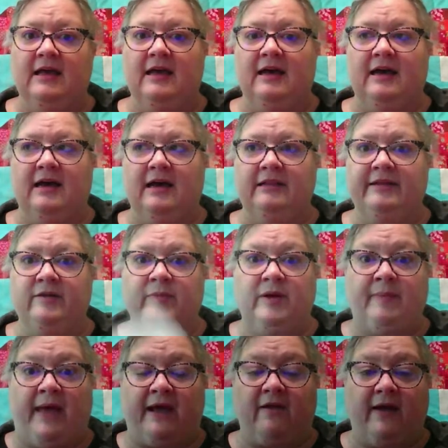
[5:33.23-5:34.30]
a little bit
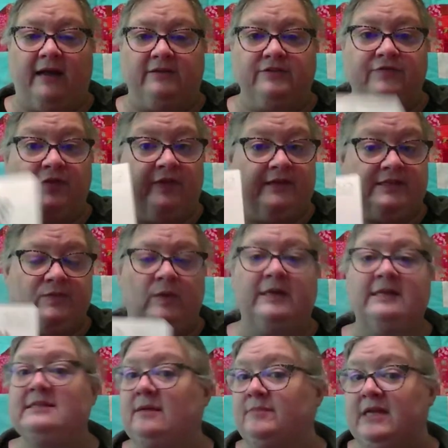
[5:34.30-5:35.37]
of background for this
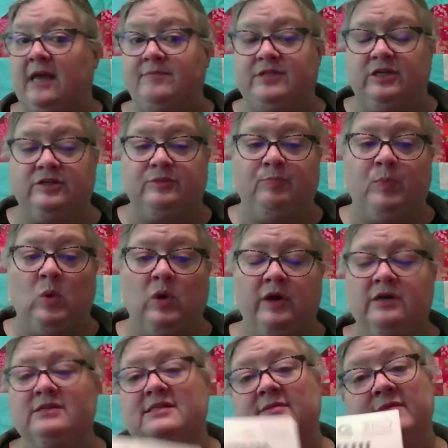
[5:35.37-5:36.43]
one. Sometimes there's
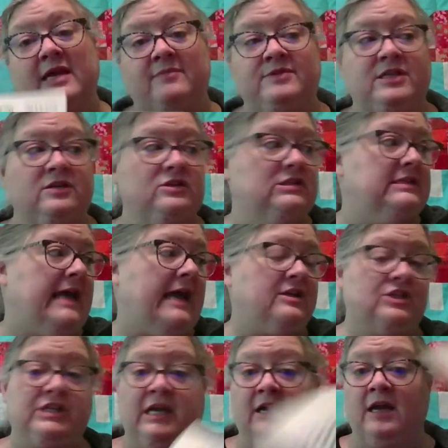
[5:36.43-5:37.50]
borders, sometimes there's
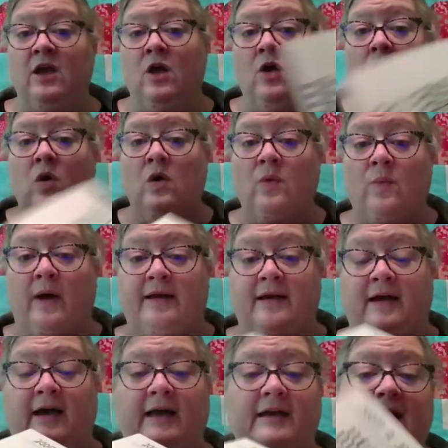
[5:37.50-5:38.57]
sashing or
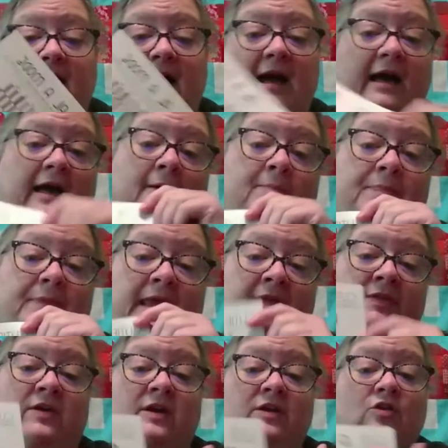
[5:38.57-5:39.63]
whatnot, and
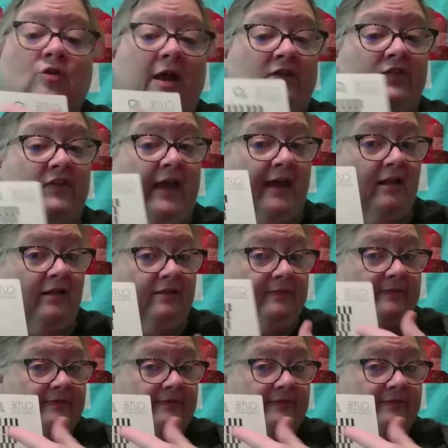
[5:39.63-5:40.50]
they're in grayscale